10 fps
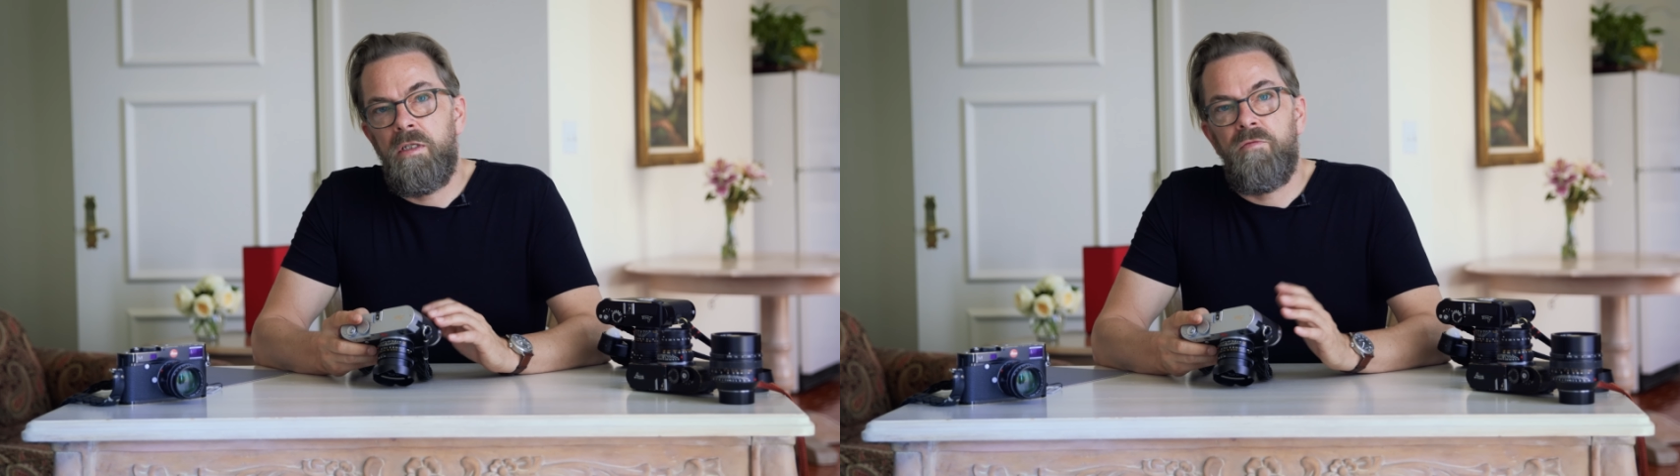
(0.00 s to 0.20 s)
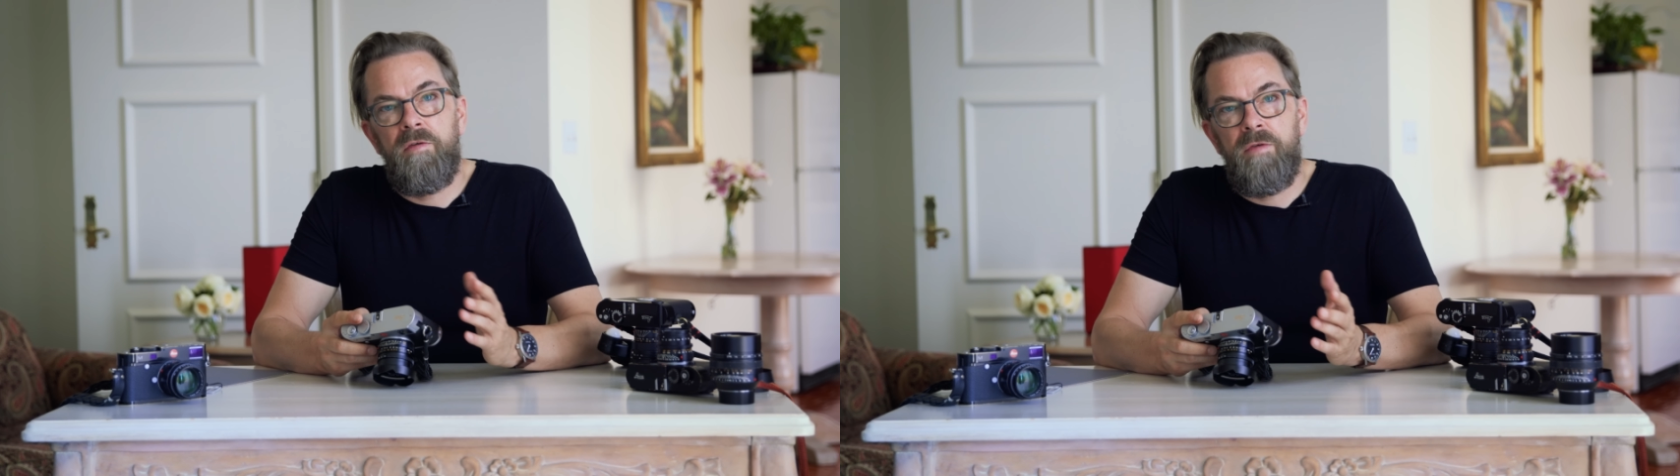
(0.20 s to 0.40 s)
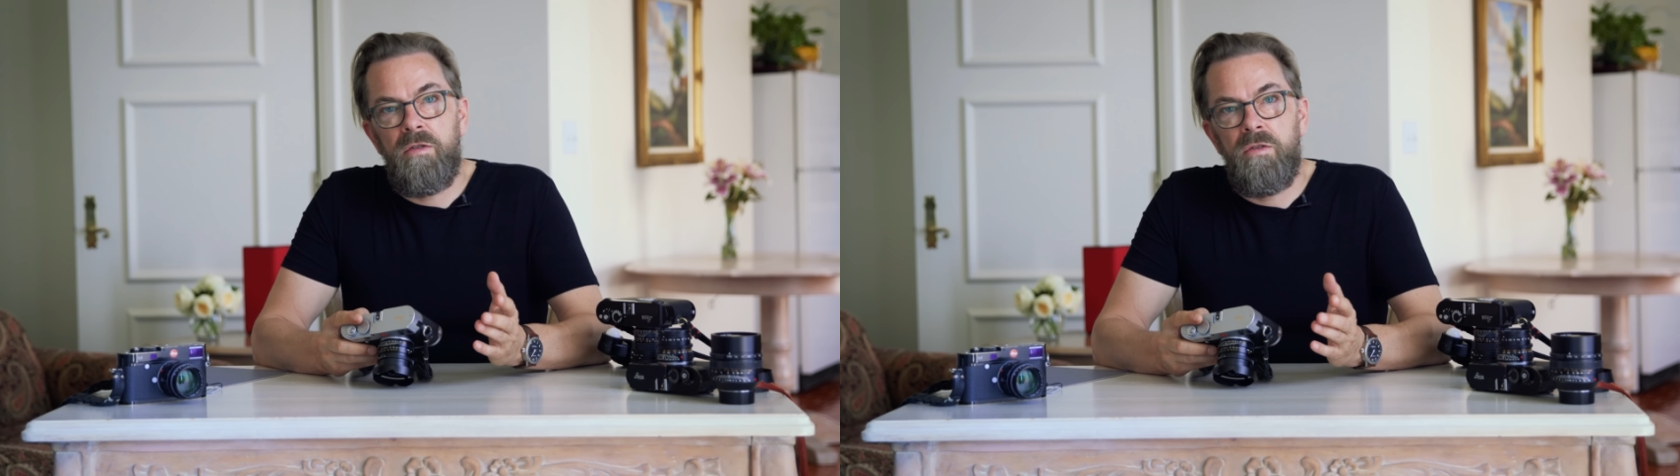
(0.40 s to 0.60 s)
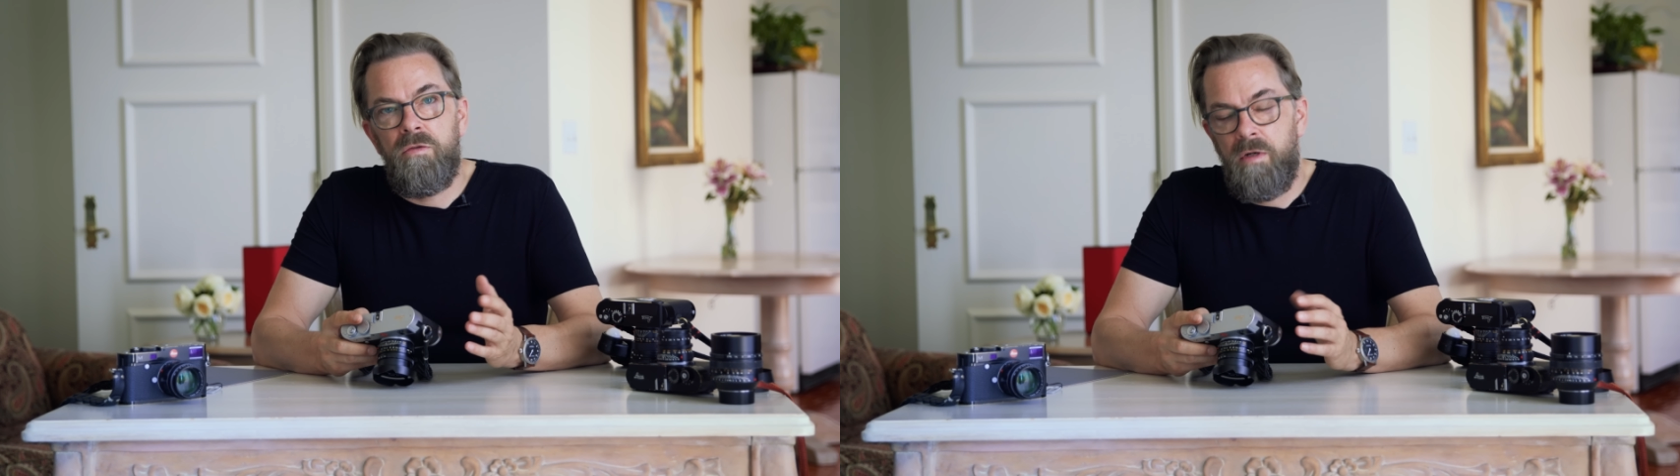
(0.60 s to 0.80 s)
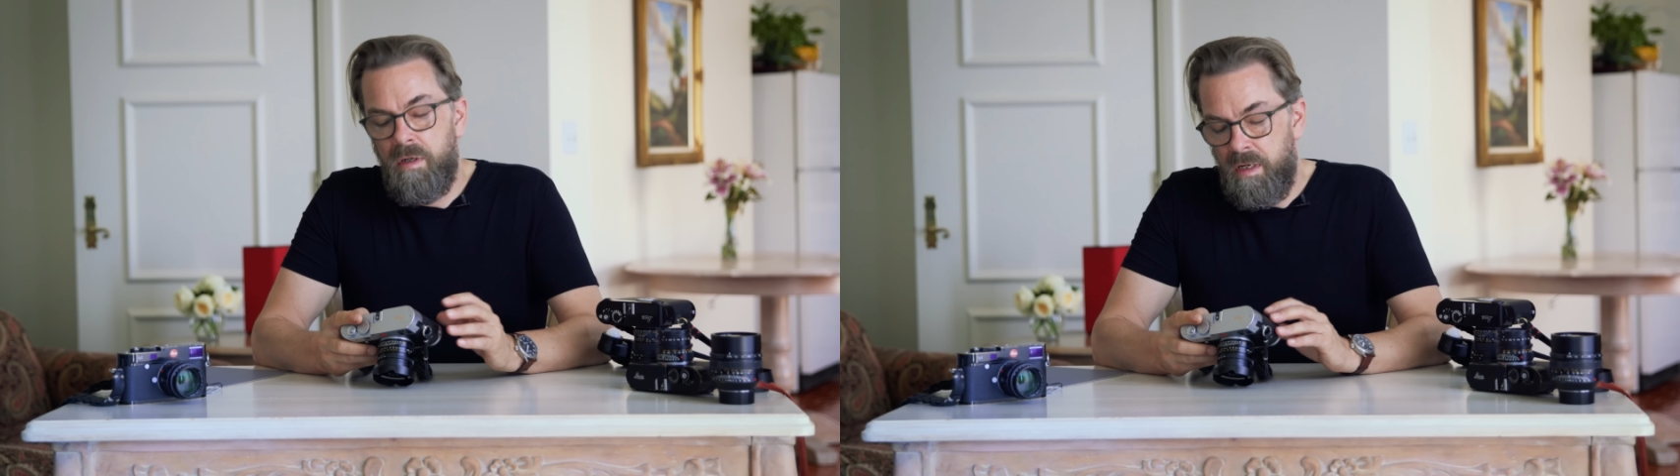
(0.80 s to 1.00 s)
it's three thousand
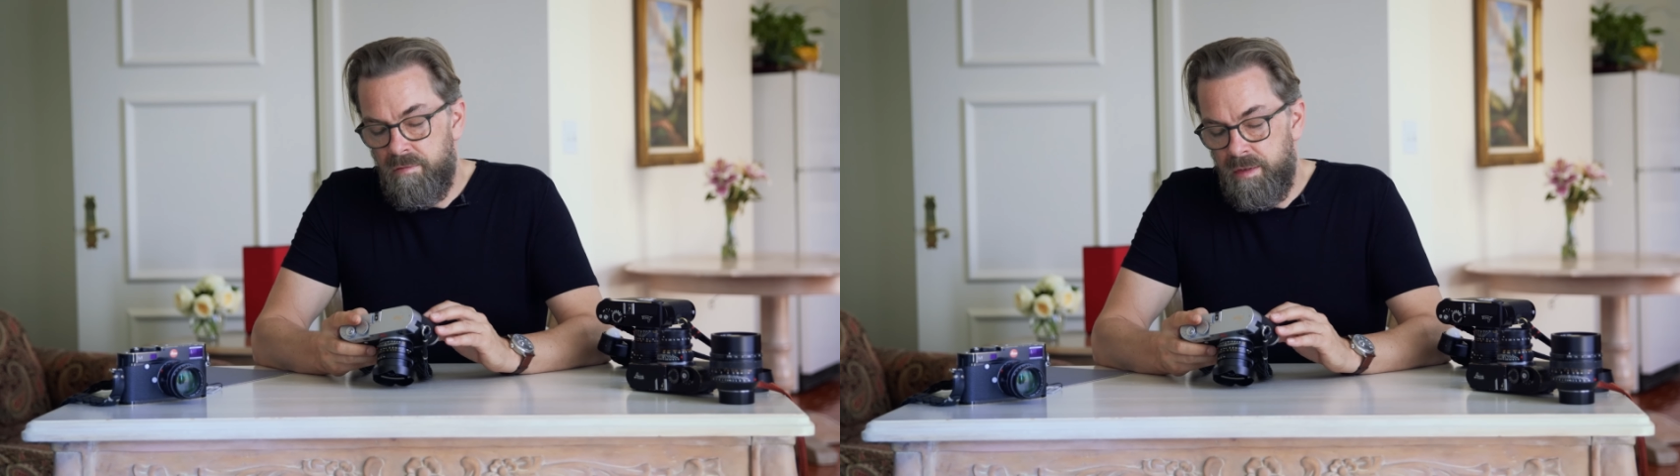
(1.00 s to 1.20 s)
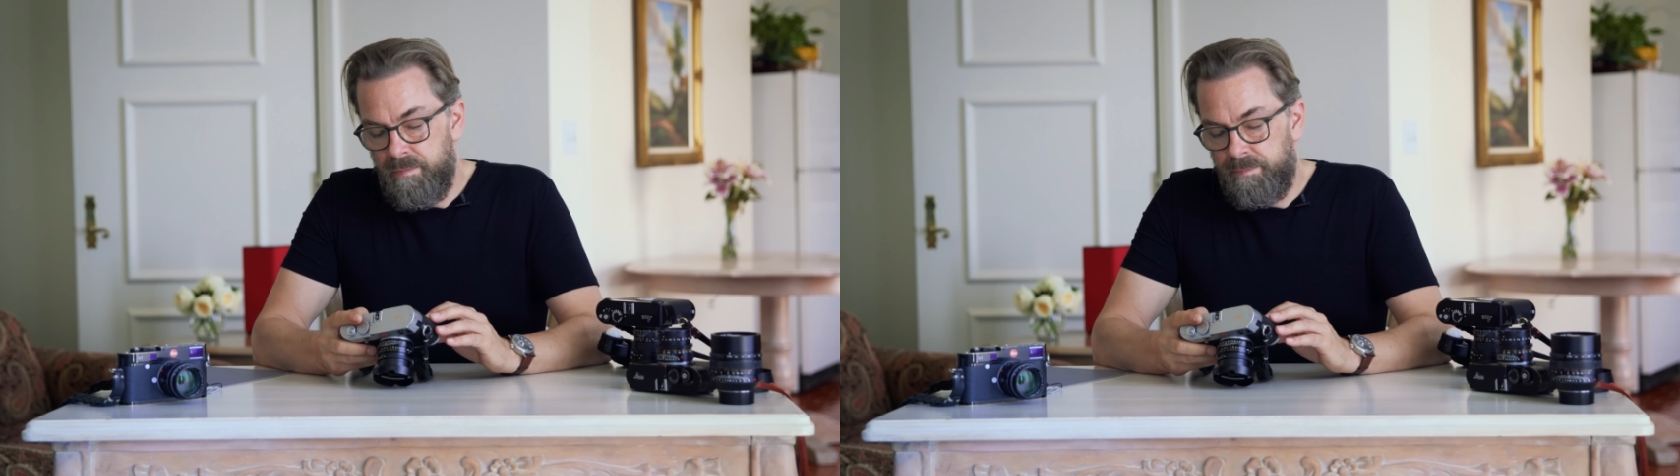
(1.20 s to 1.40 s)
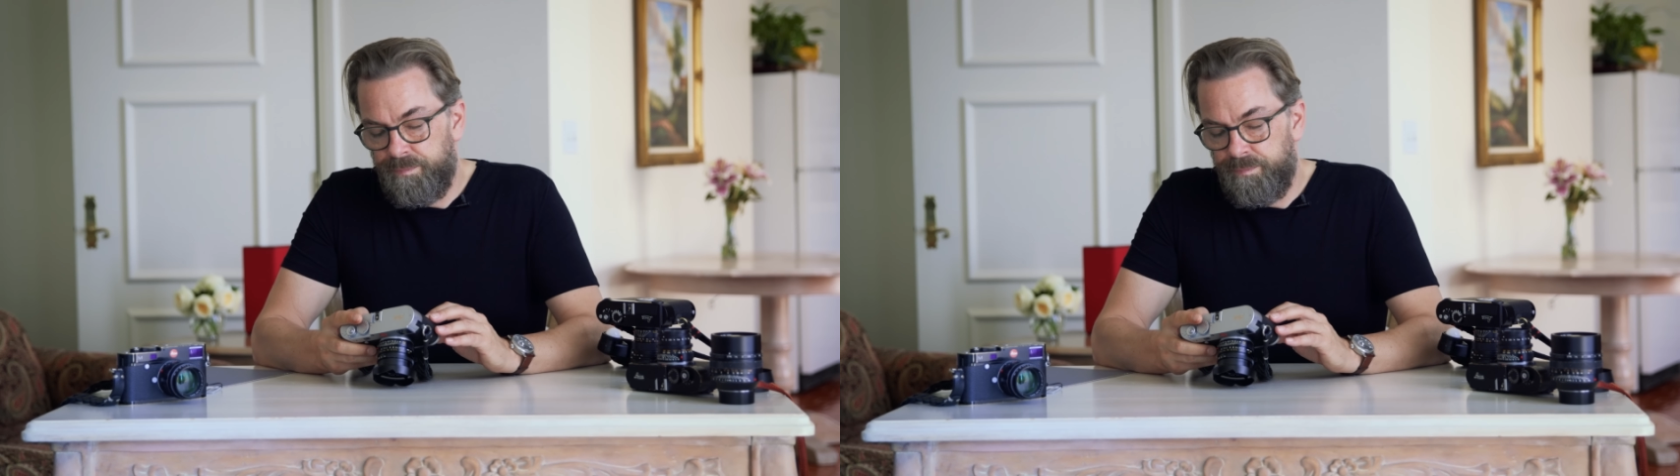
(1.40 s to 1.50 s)
two hundred Kelvin.